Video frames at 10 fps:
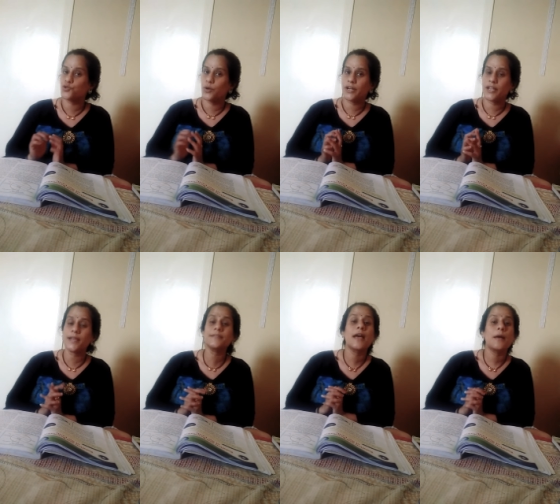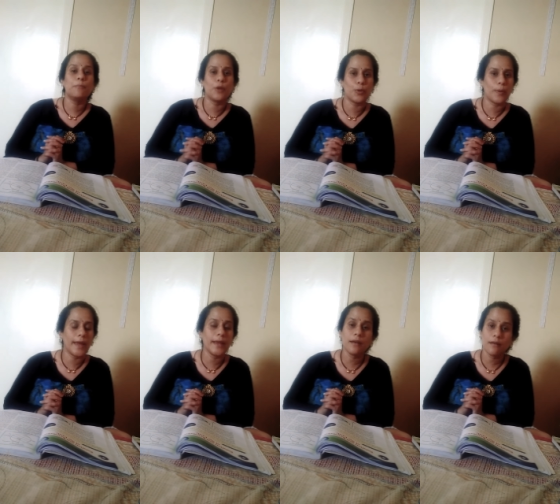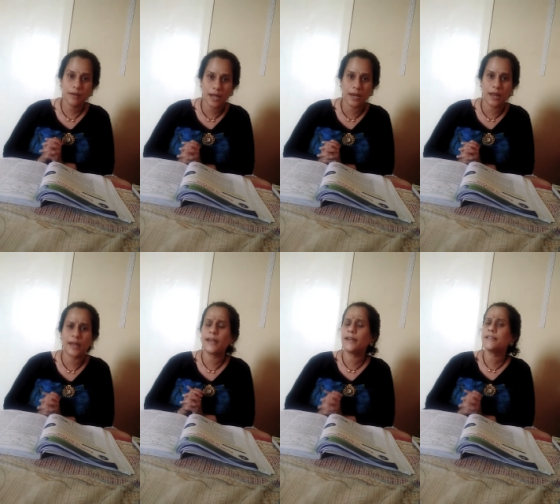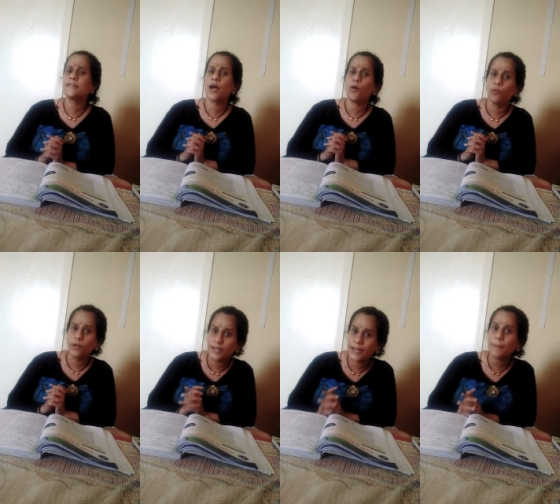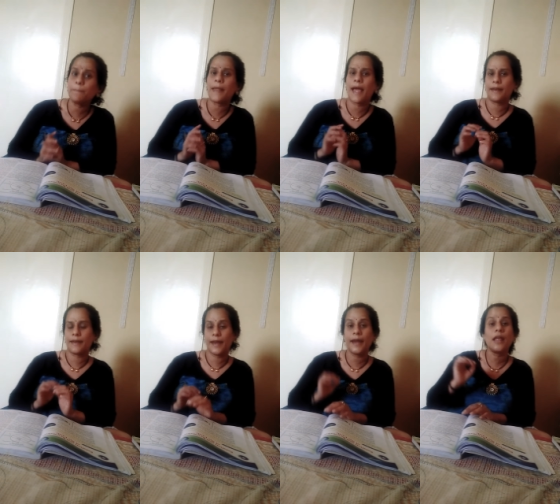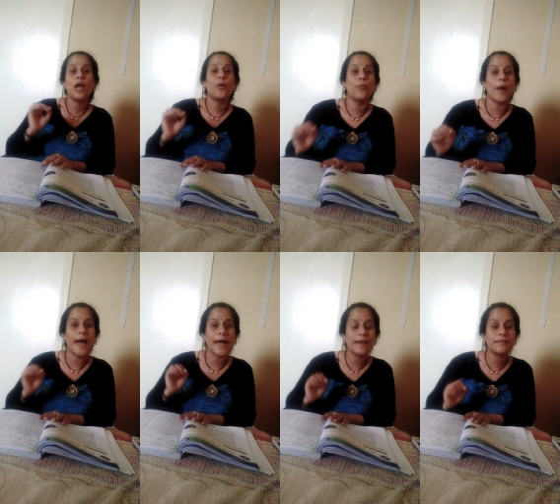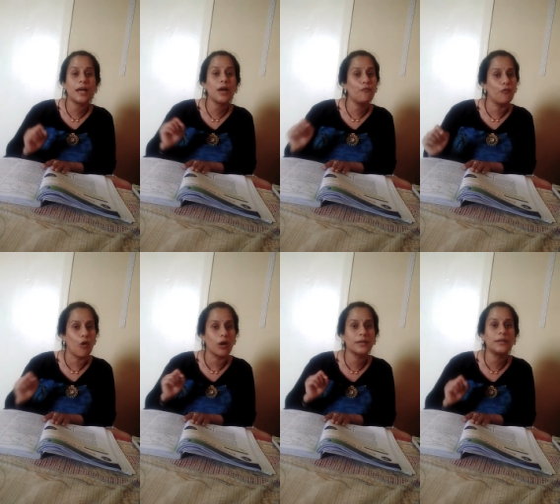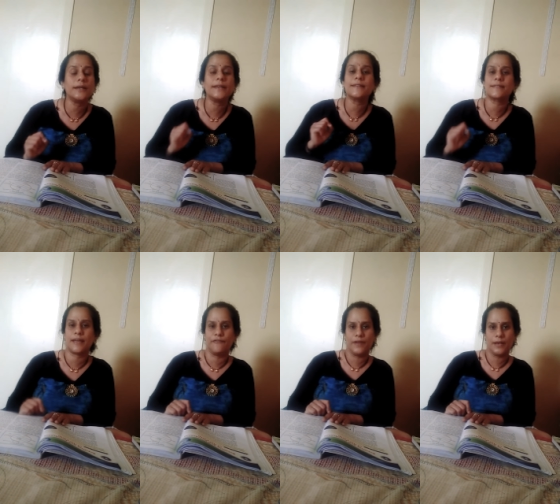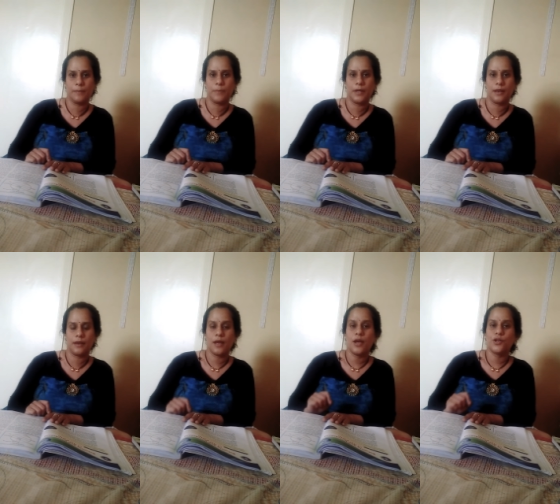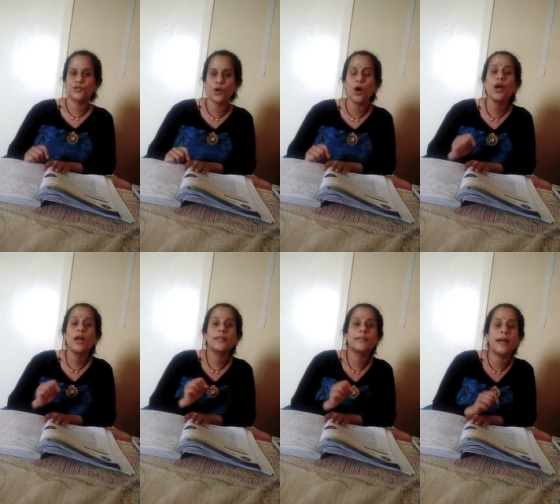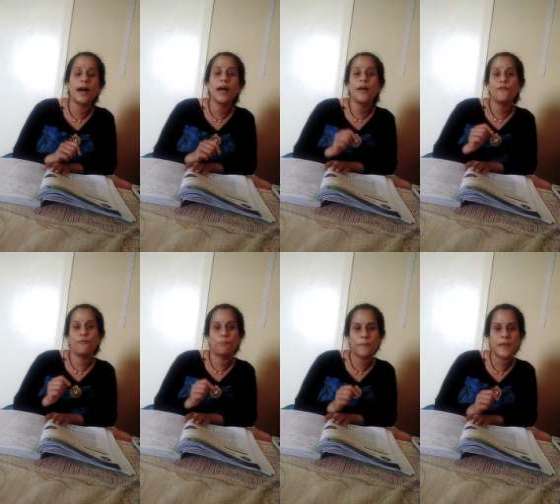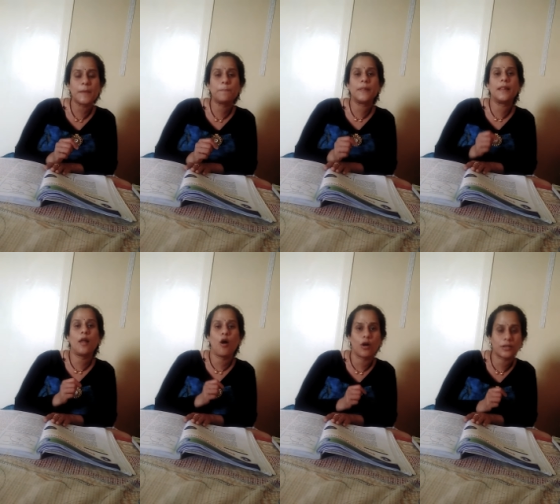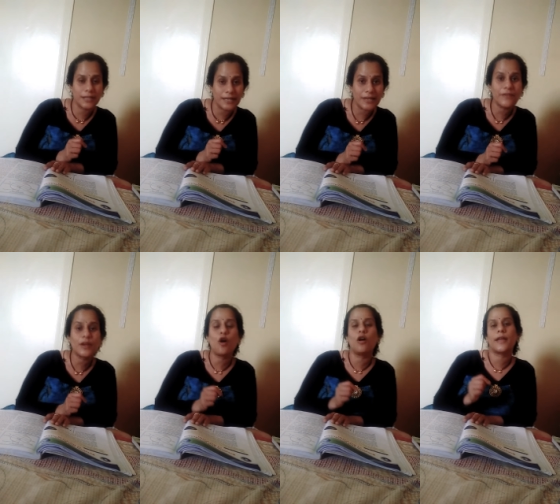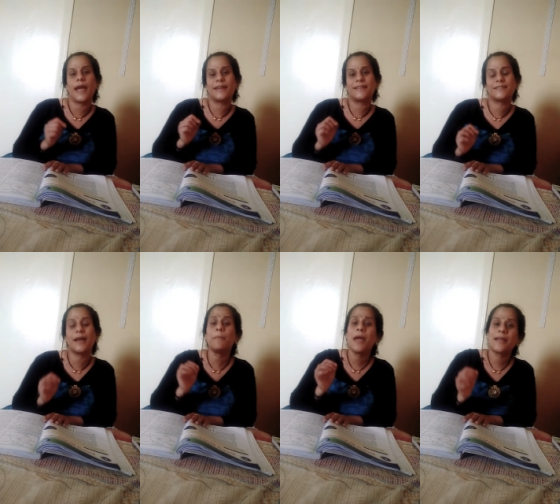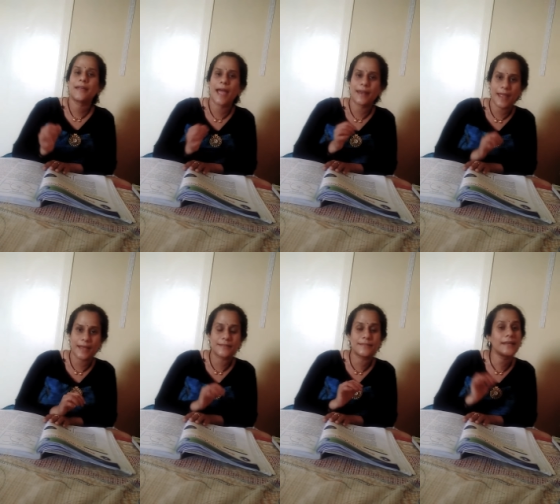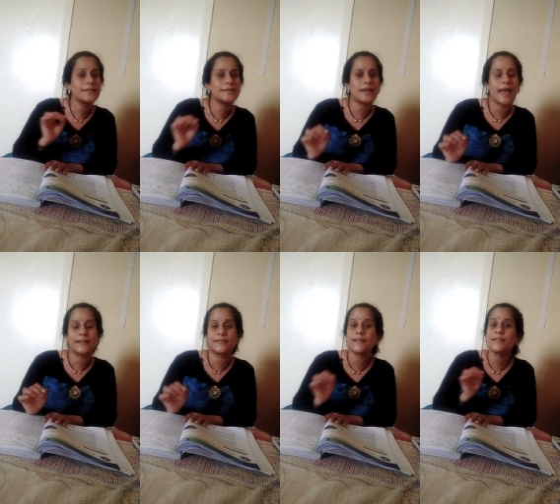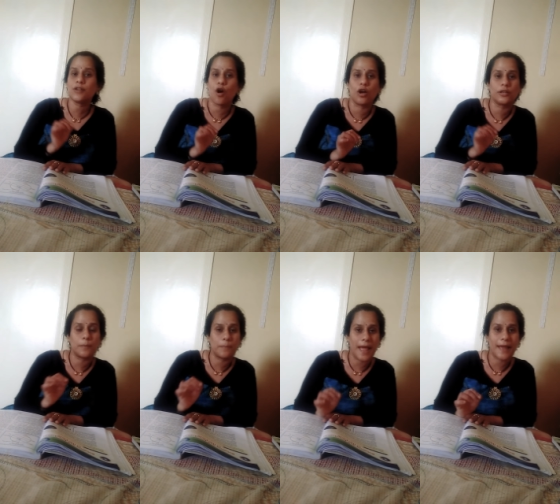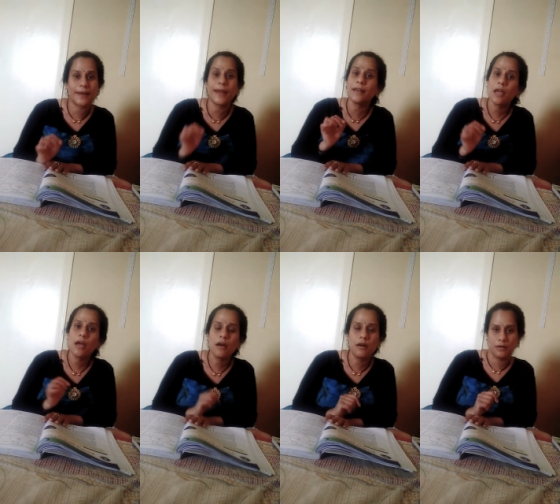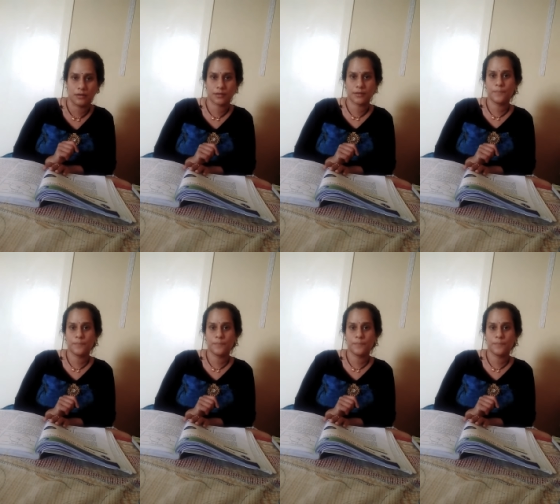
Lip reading: So it is blue in color. It is the only planet where the water is available. So the people or the living organism can exist on the planet Earth.